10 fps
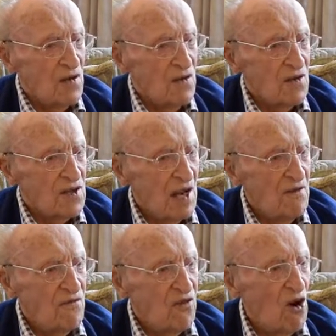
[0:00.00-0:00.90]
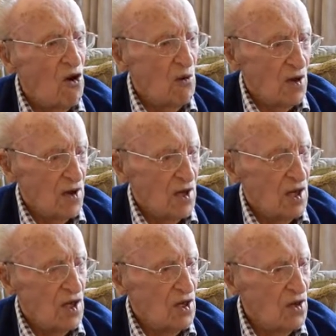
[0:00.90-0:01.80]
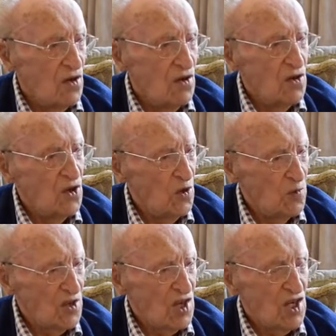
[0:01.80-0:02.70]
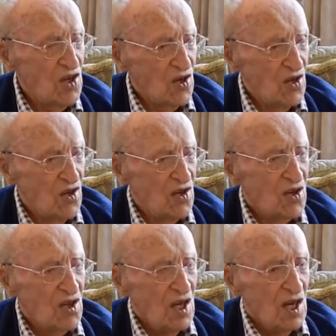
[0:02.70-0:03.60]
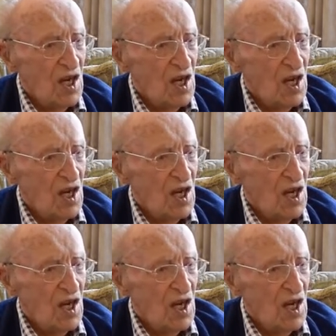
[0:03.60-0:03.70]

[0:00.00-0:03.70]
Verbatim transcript: uh, sent forward to new positions,